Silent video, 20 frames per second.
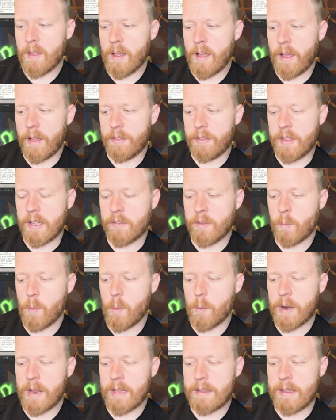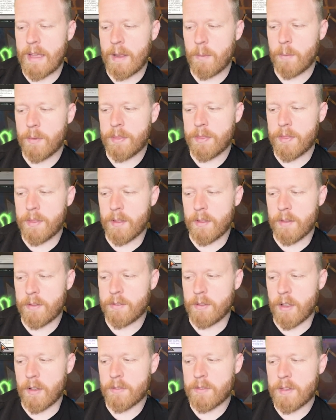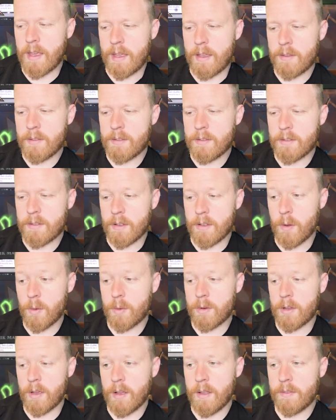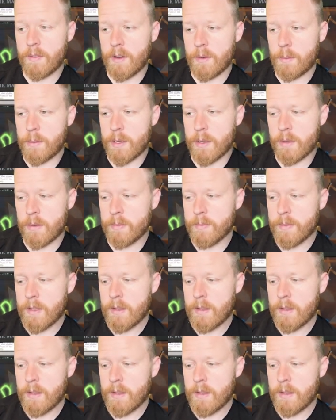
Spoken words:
I think, like, what would I get with the solved case? Oh, God, there we go.